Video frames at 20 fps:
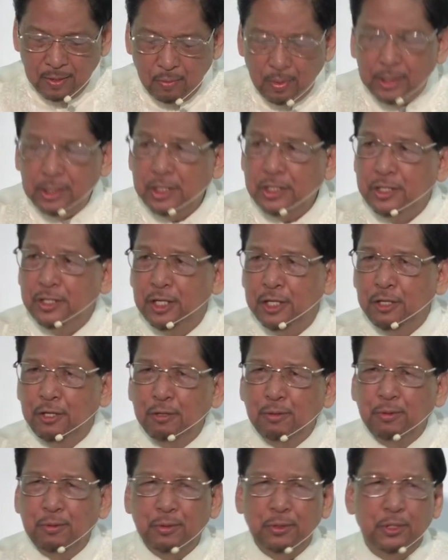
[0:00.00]
What is the
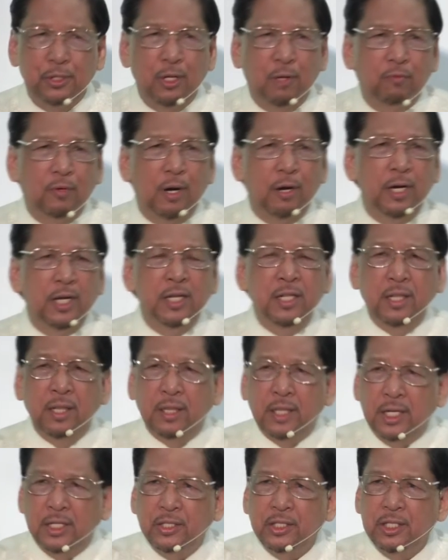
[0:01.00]
use of our
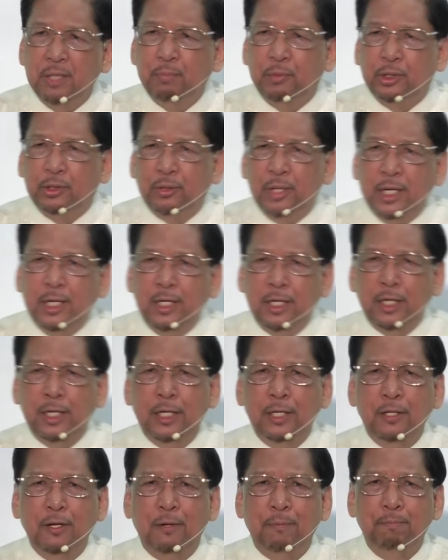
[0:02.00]
intensive
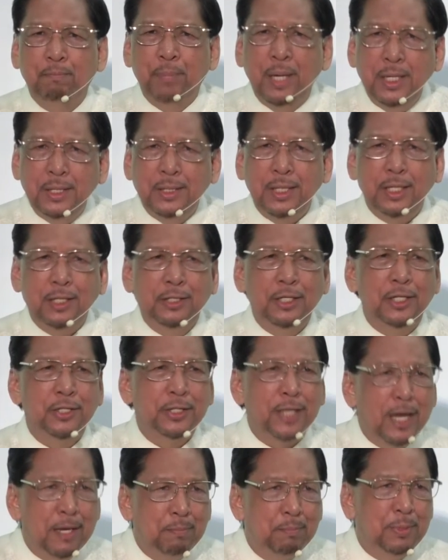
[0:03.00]
training of basic
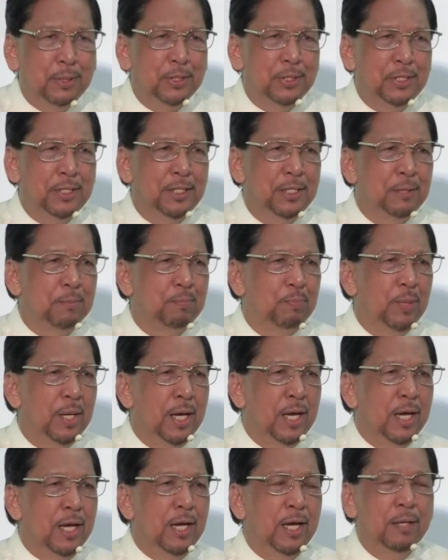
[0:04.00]
discipleship
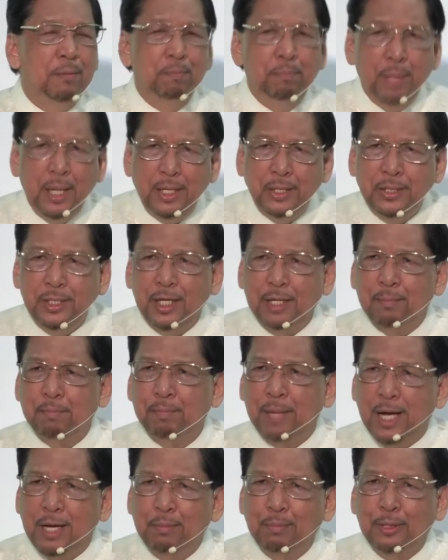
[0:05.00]
and basic
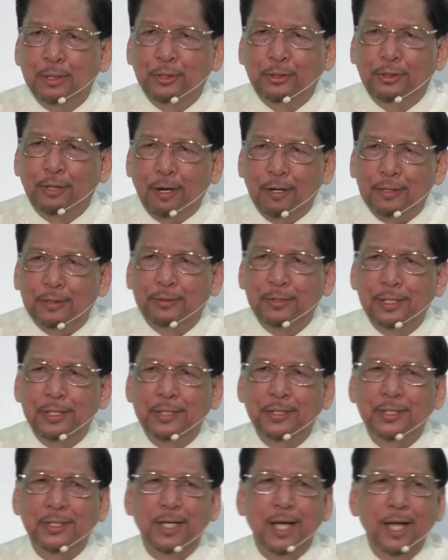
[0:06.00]
Bible
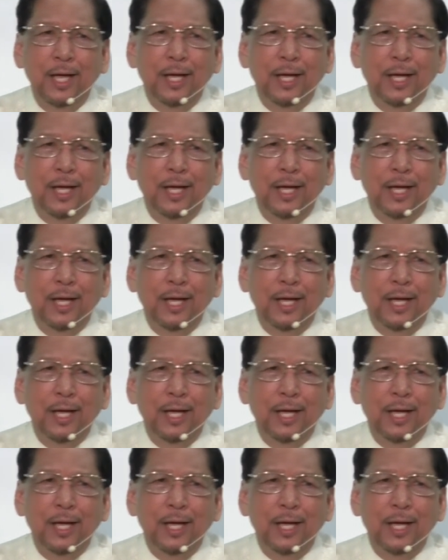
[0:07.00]
doctrines